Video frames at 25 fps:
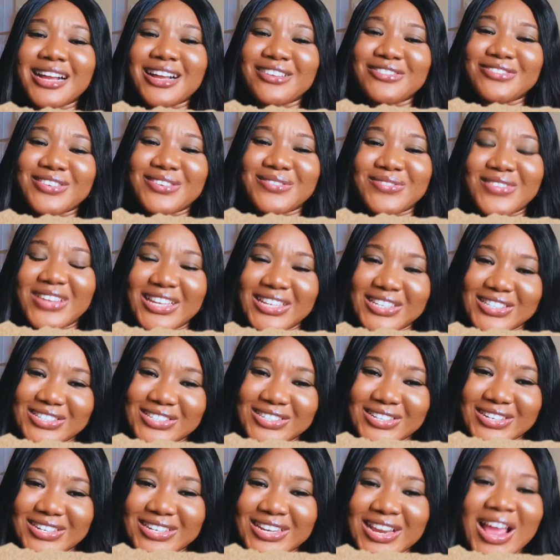
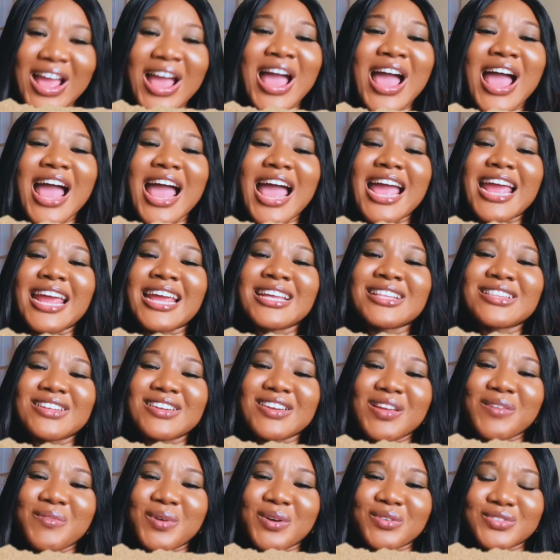affirmation. In the
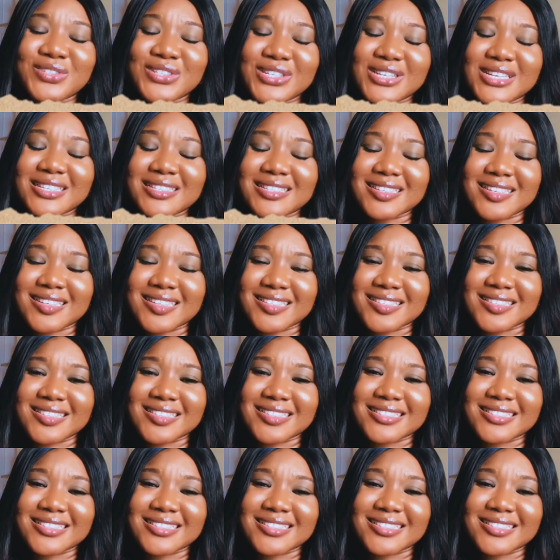name of Jesus,